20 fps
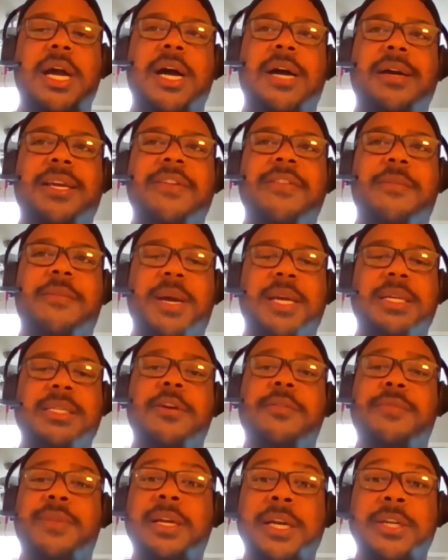giving
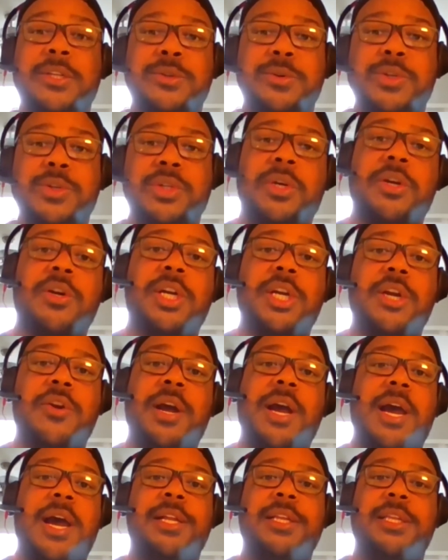myself, like I told you earlier,
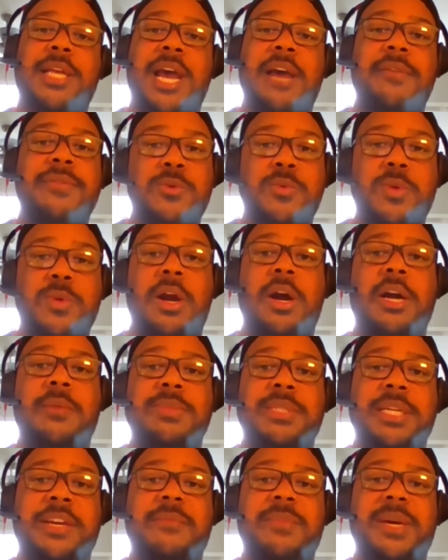I have two alarms. I
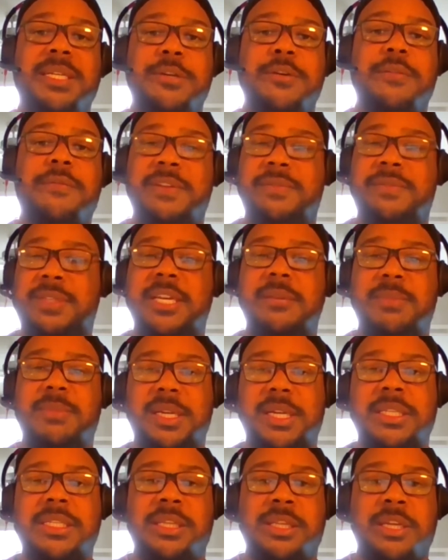give myself 15
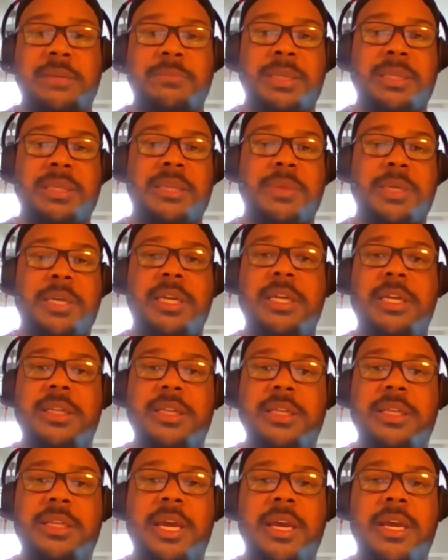minutes at the beginning of the
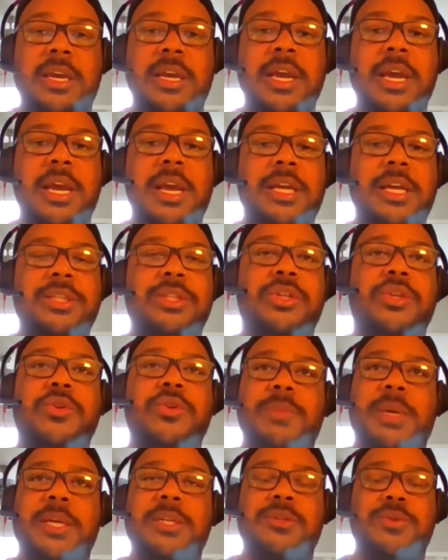day to use
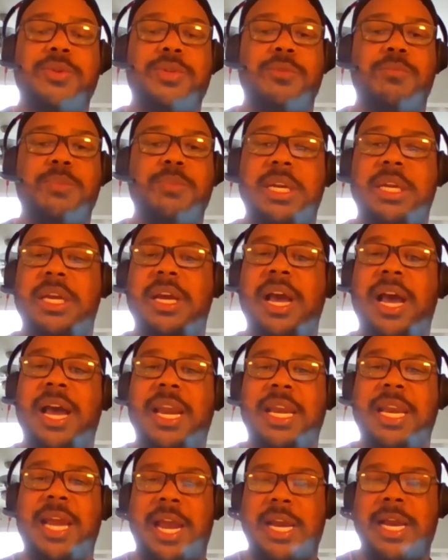my social media. At
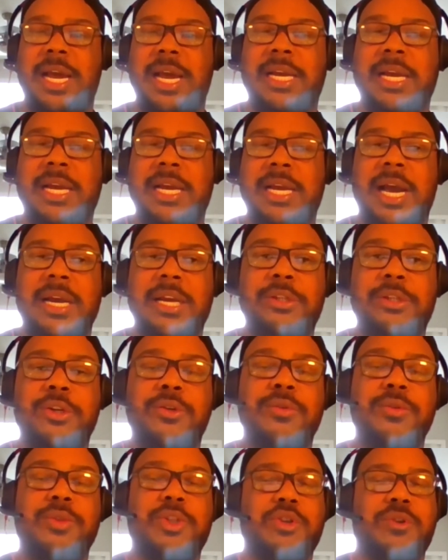night, I kind of
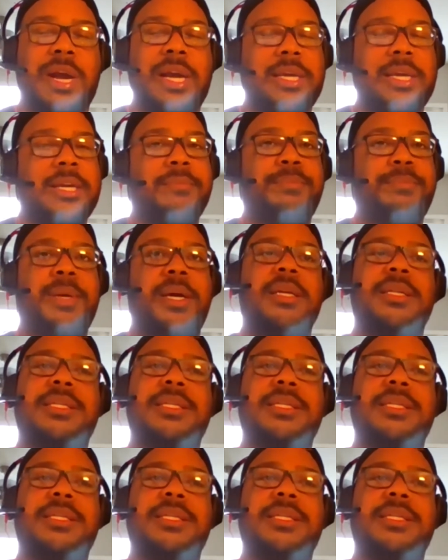don't track it, but